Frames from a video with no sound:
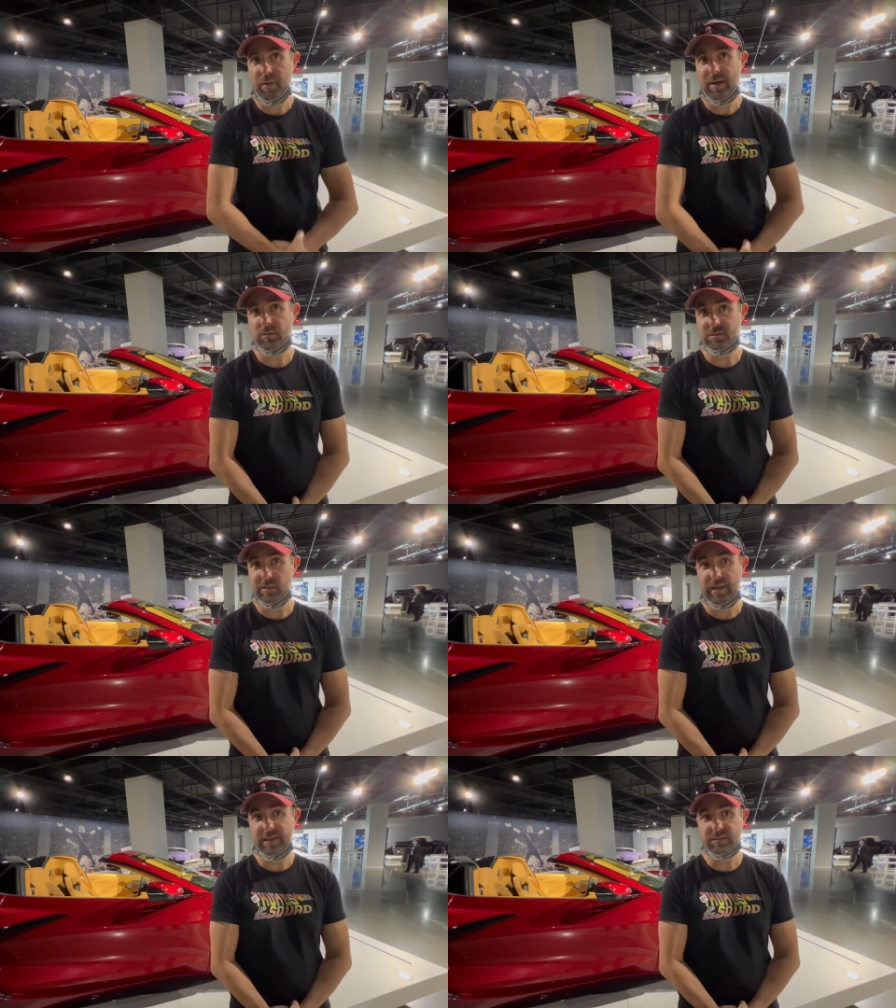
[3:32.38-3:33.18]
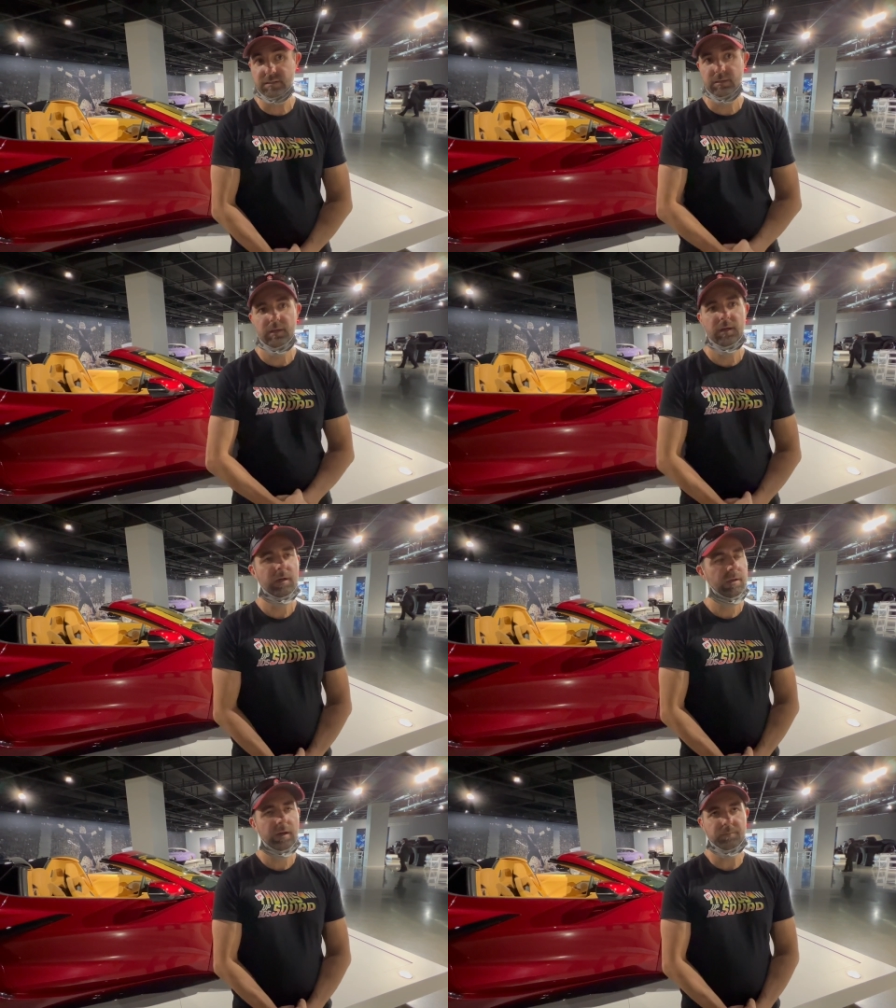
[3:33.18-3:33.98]
pounds right. less, right.
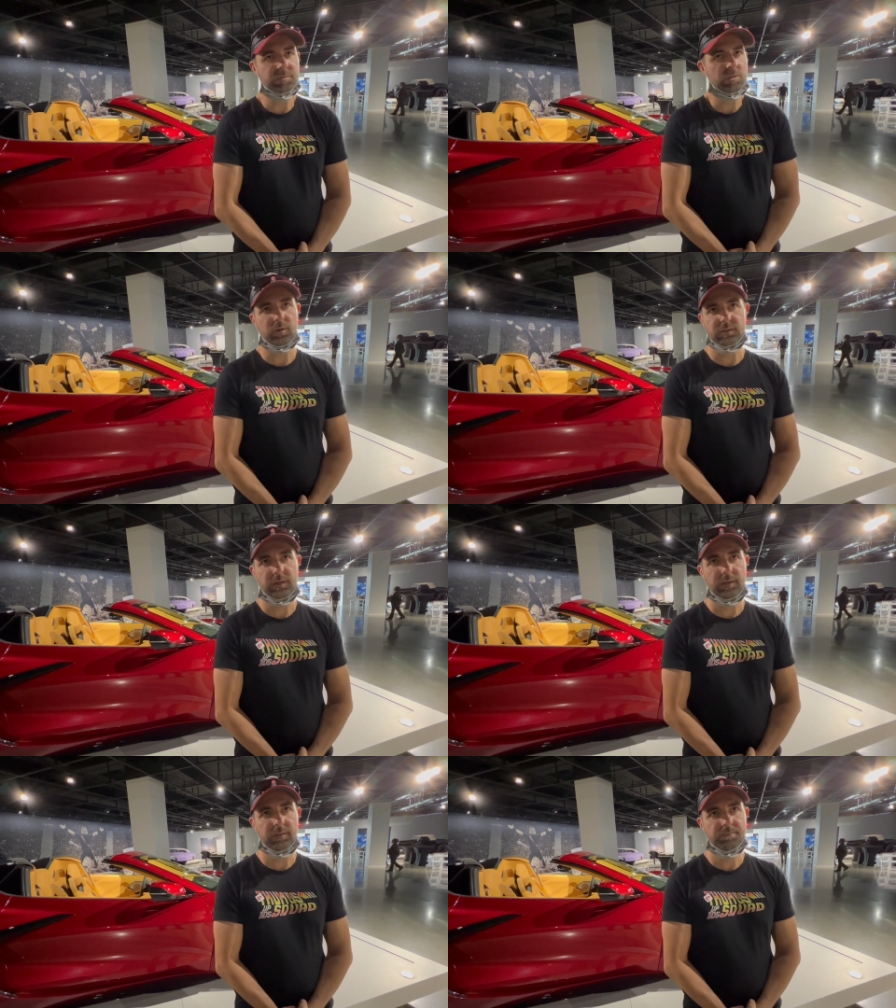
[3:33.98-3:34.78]
I'm so excited.